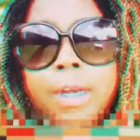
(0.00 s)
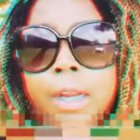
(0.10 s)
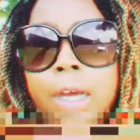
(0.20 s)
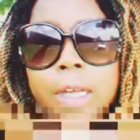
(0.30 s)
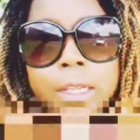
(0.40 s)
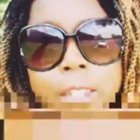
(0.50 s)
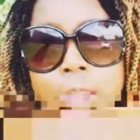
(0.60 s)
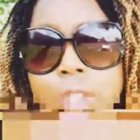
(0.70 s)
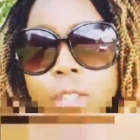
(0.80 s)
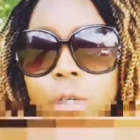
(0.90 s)
right now.
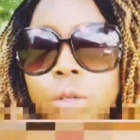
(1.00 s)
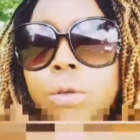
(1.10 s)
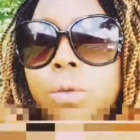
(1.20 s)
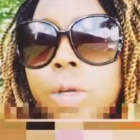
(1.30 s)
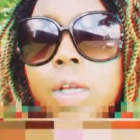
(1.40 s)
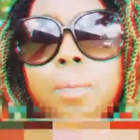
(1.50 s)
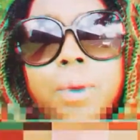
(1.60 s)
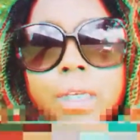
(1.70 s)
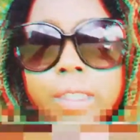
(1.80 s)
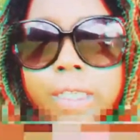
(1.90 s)
It's cool.
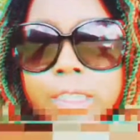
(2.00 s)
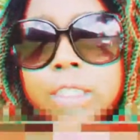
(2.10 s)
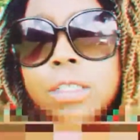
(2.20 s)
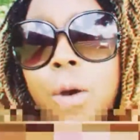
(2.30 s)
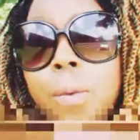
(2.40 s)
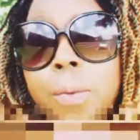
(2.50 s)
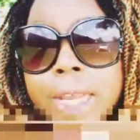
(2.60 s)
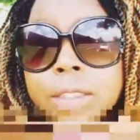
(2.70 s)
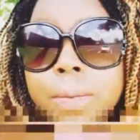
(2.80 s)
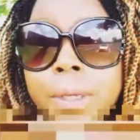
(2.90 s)
But this is gonna
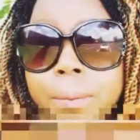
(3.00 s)
bless some